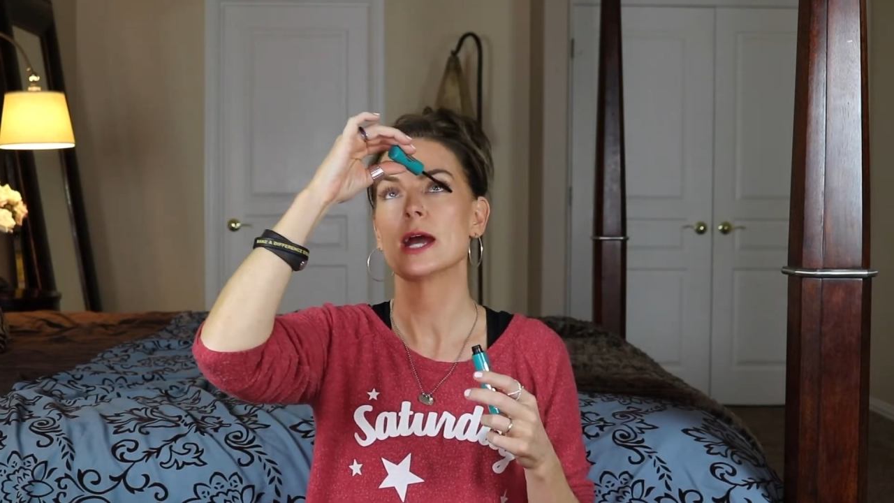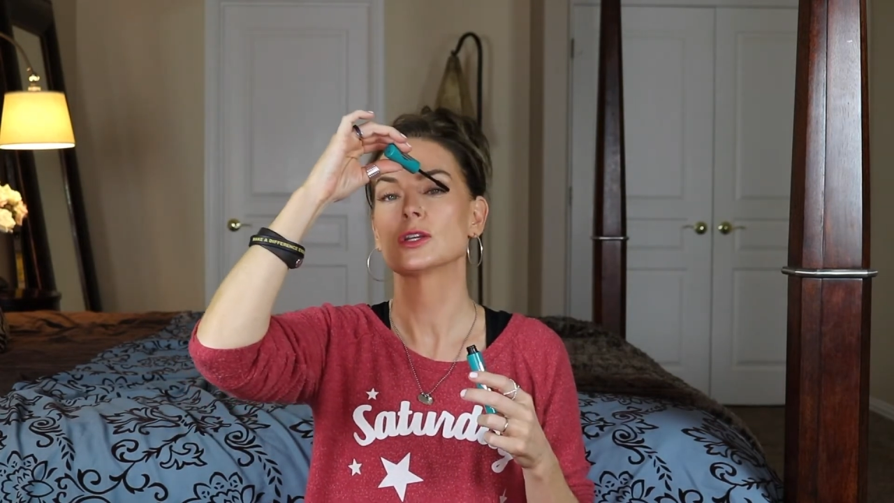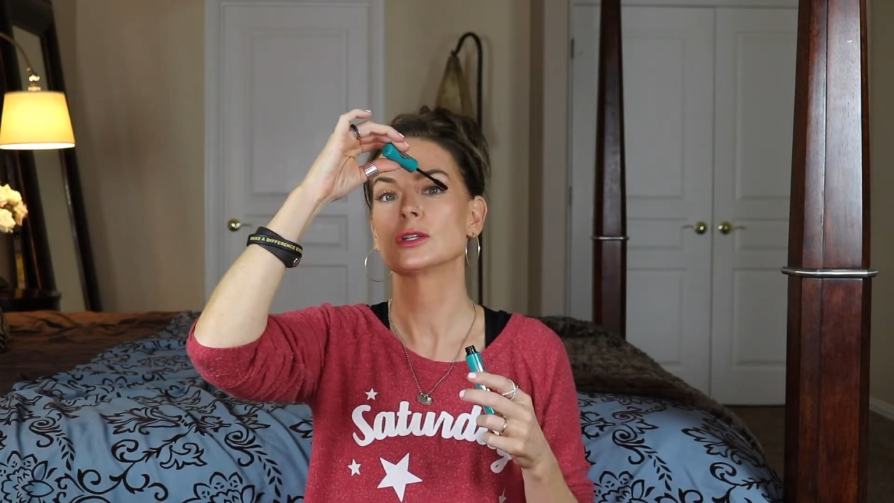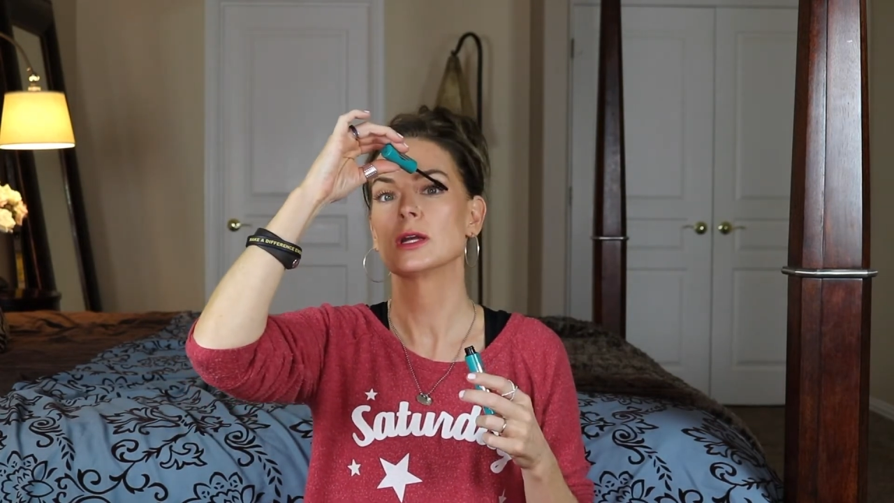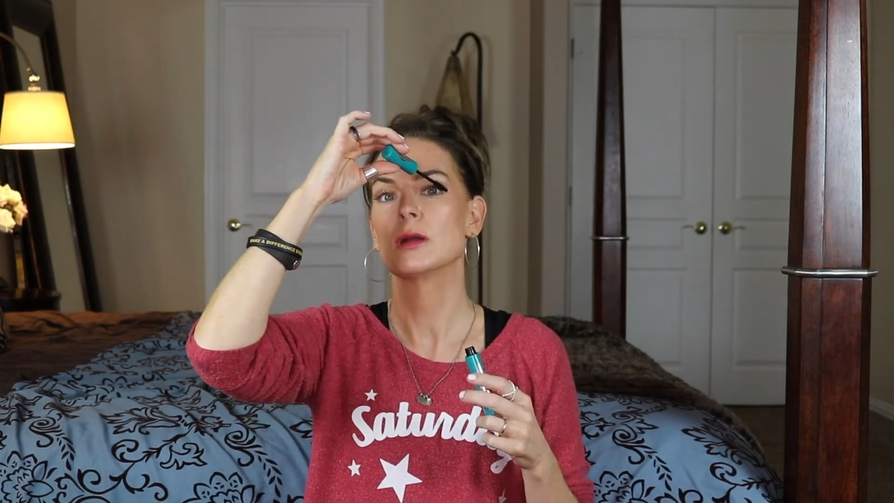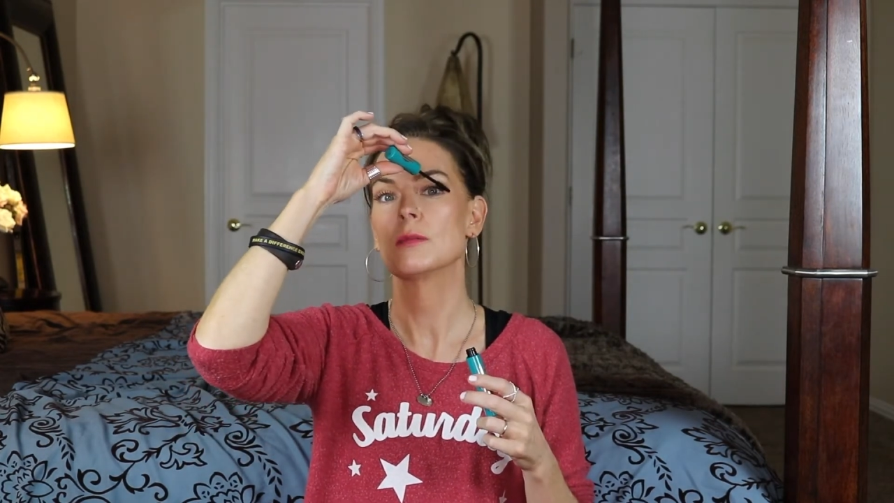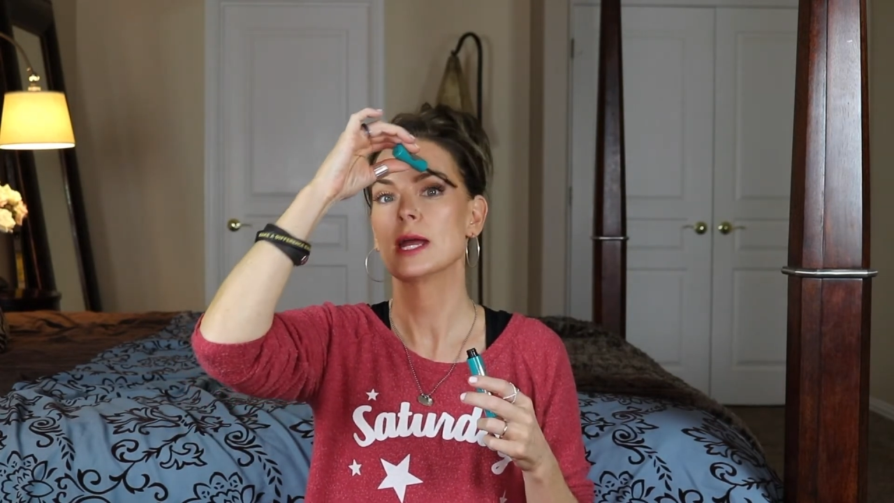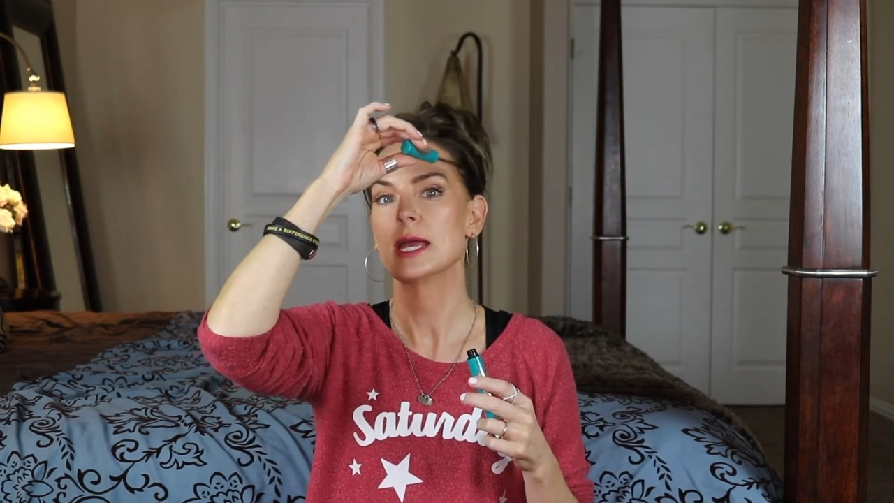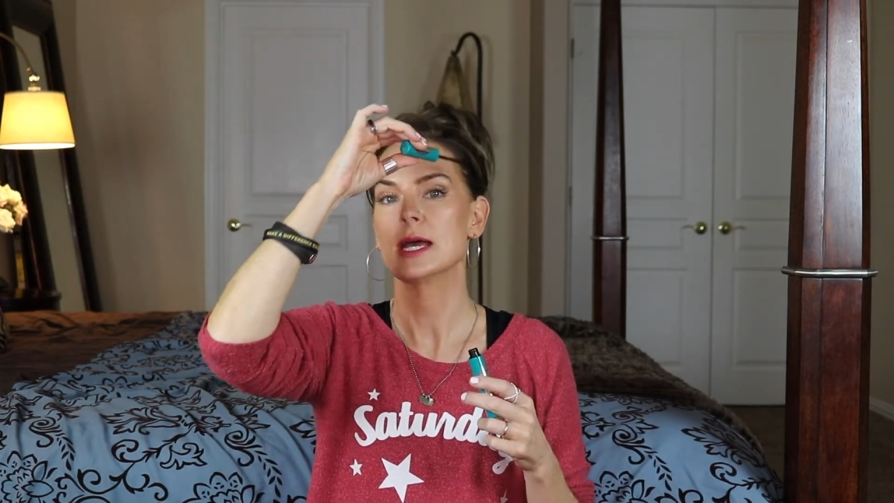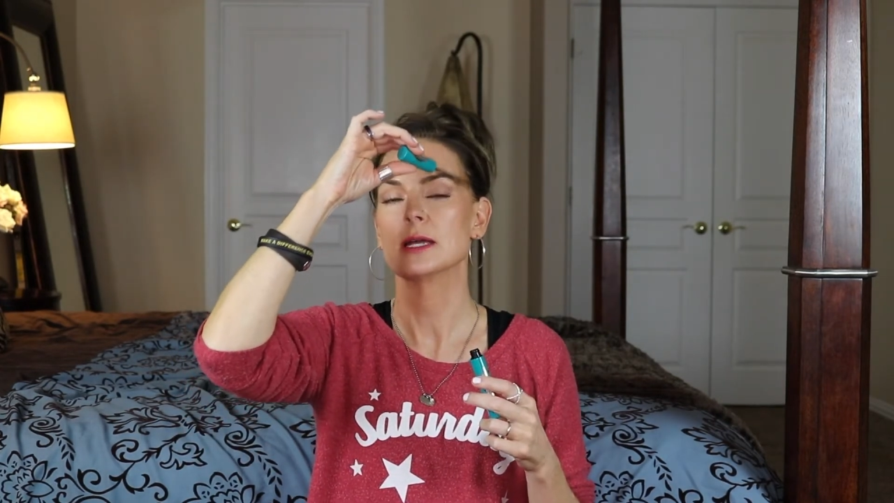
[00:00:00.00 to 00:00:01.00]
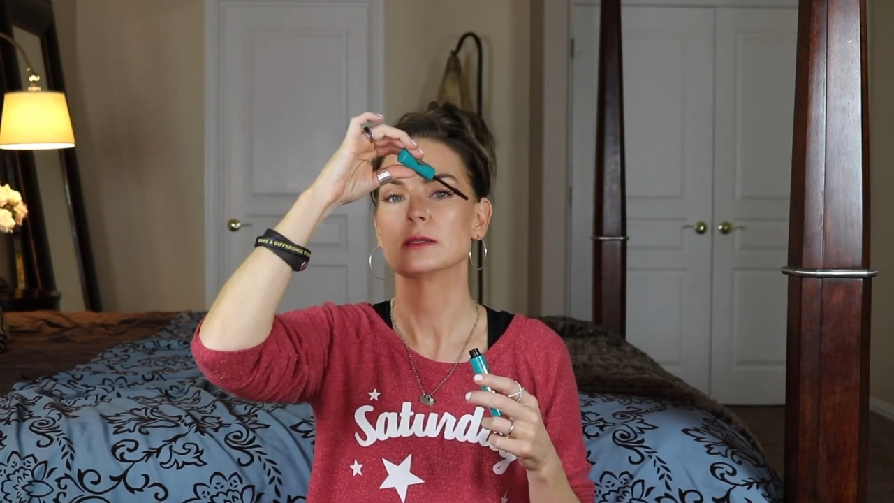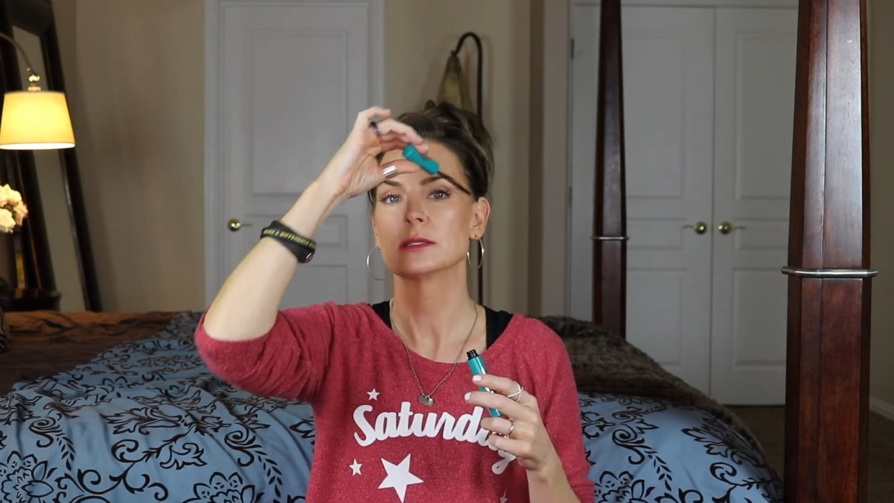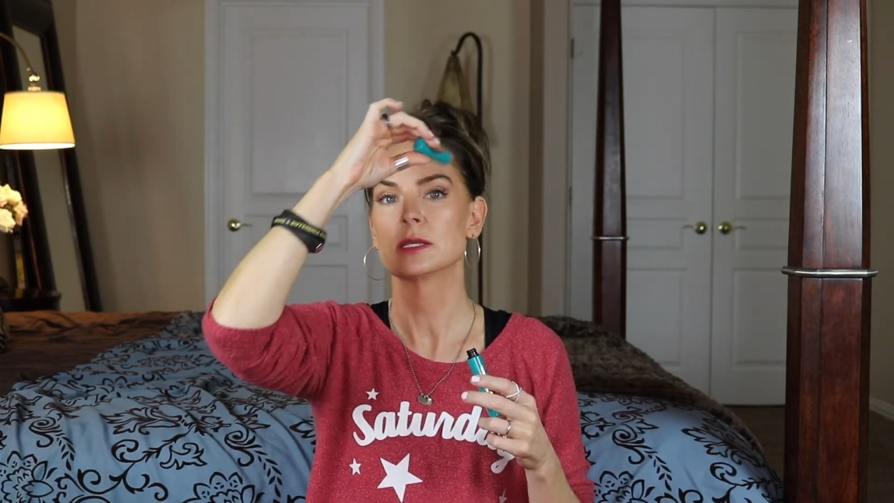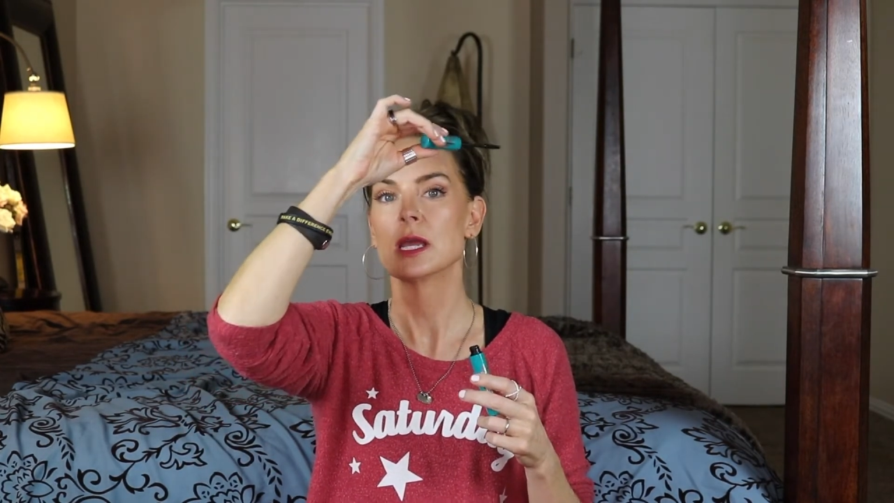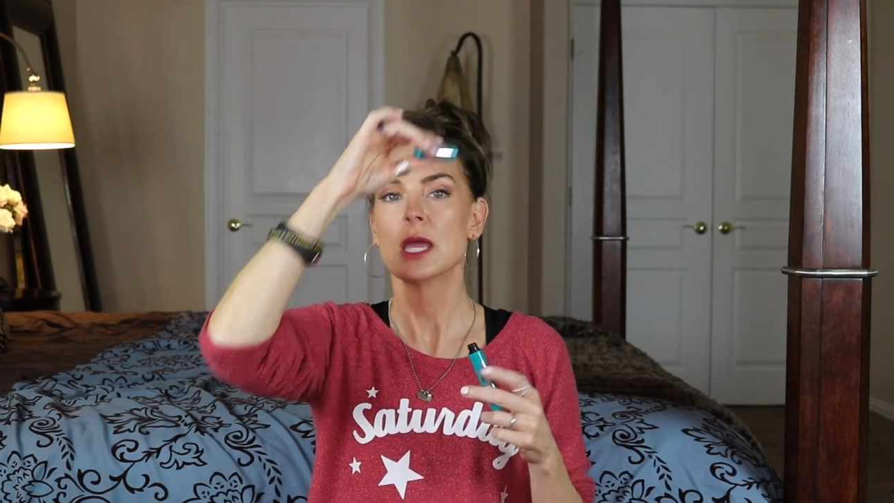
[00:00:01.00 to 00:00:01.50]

actually on my ends.